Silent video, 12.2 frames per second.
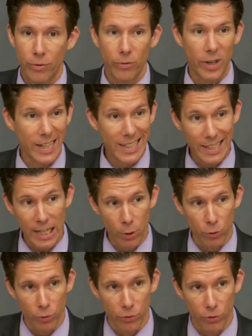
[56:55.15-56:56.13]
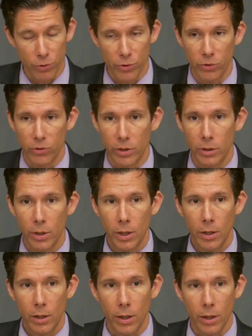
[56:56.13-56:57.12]
fighting a counterinsurgency,
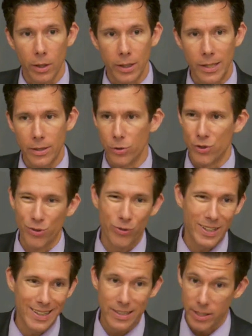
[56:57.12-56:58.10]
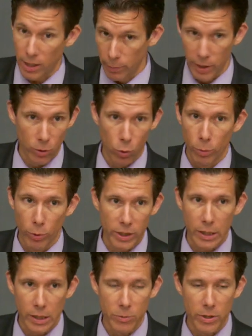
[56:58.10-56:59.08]
uh, either defeating the Taliban or
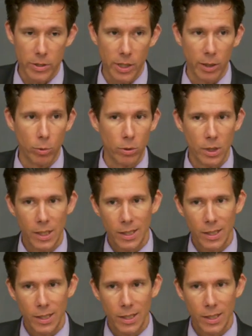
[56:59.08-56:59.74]
bringing them to the table.